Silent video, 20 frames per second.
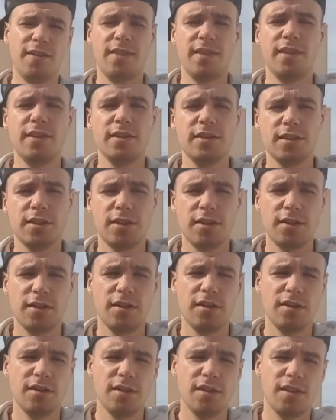think
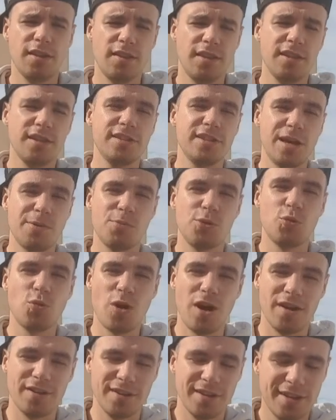number
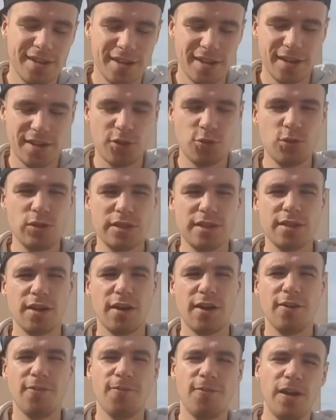one. There is
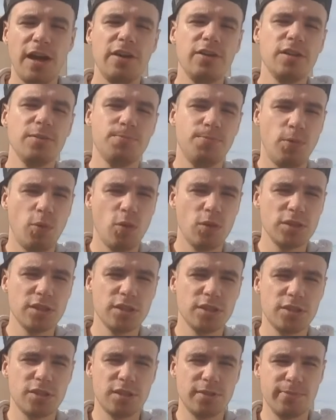a very
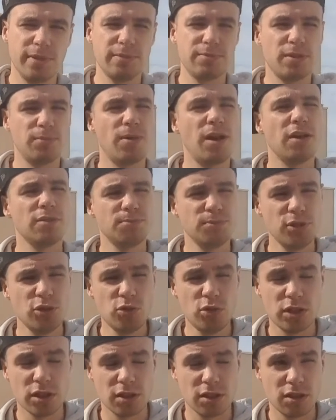important to remember about
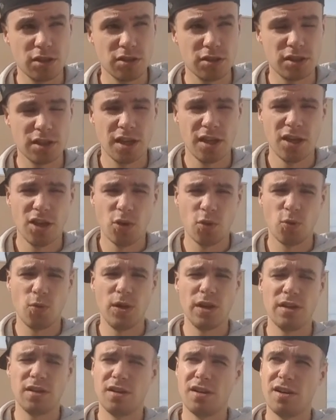music, because
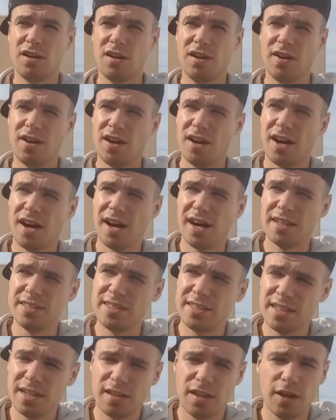when I
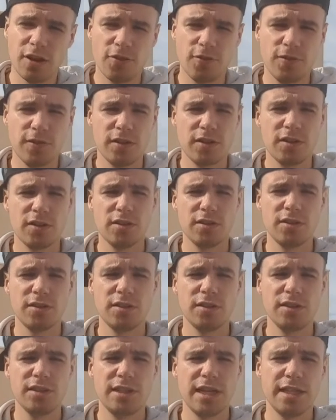see a lot of
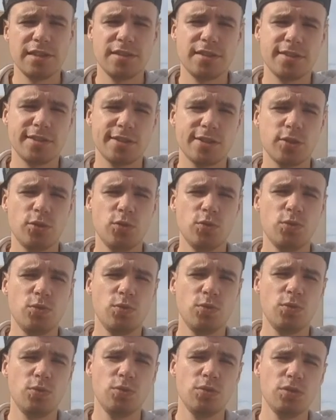dancers
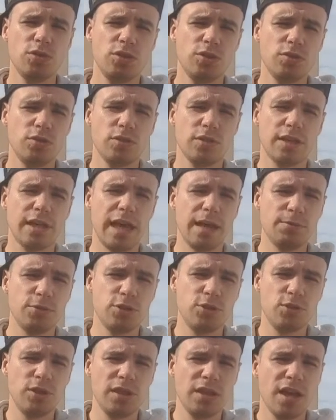who do a cap
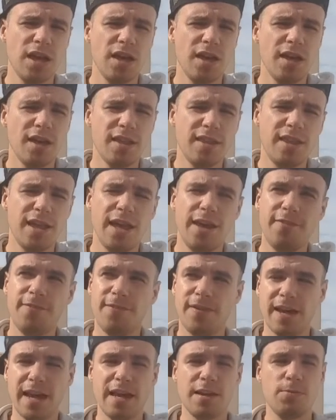trick, they
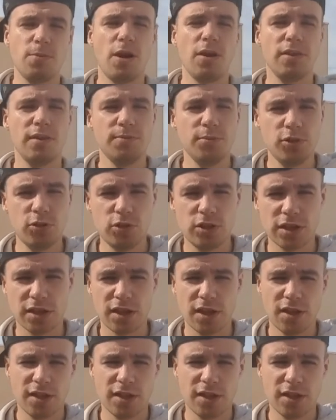forget about the music,